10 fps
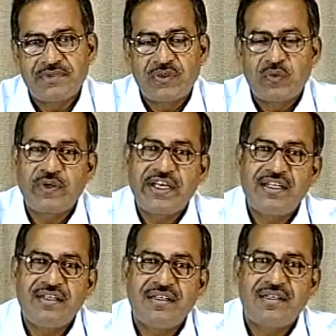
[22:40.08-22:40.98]

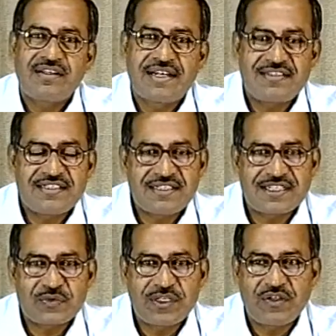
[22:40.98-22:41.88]
when transistors
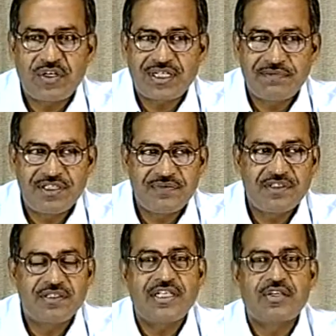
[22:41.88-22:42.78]
were not
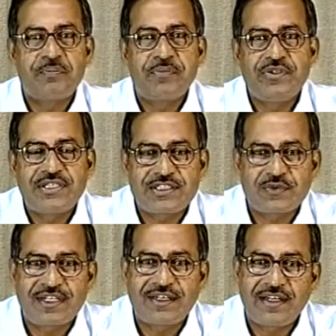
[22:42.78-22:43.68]
available, the computers
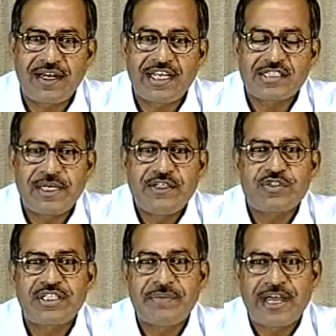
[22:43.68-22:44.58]
were realized by
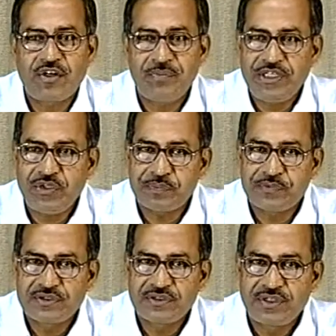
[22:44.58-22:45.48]
using vacuum tubes.
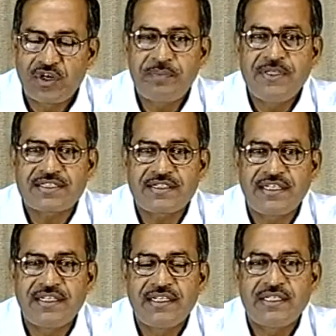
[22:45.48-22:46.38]

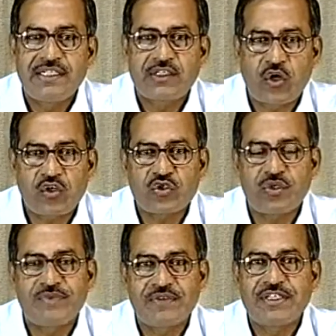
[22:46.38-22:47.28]
Obviously, the cost of
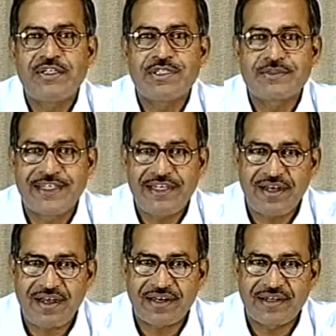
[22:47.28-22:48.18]
memory was very
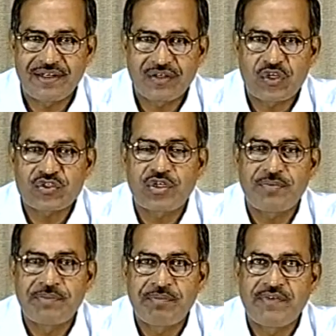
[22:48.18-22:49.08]
high. Cost of
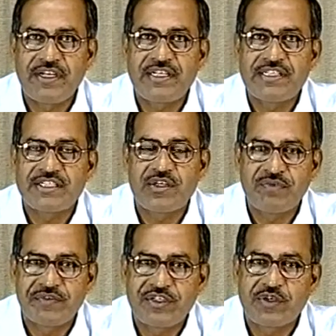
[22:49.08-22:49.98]
implementation of
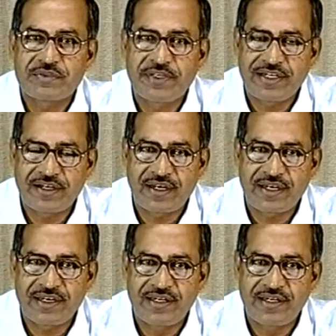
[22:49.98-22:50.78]
memory was very high,